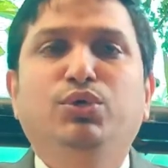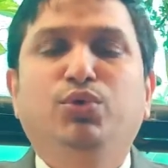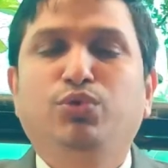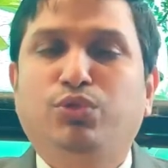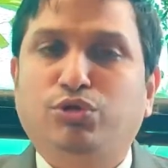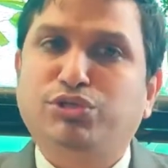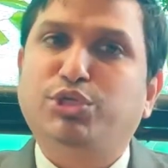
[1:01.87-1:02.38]

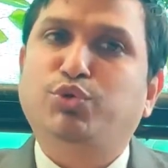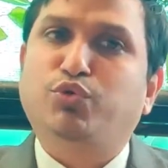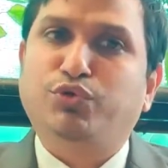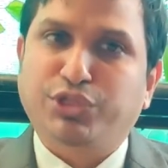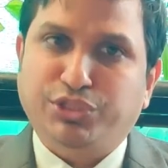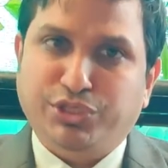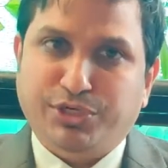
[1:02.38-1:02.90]

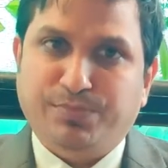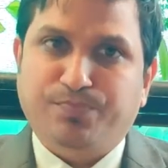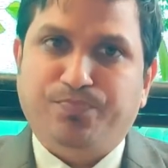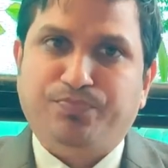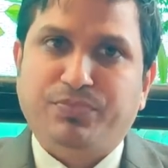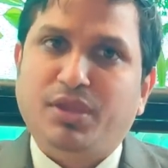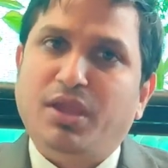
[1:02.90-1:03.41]
2023.
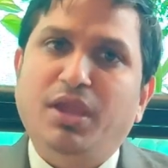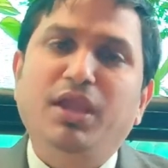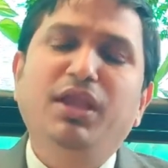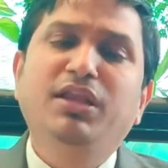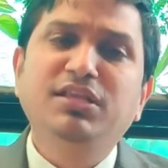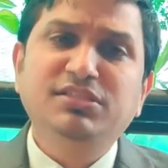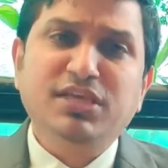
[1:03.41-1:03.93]

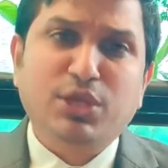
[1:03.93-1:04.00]
It is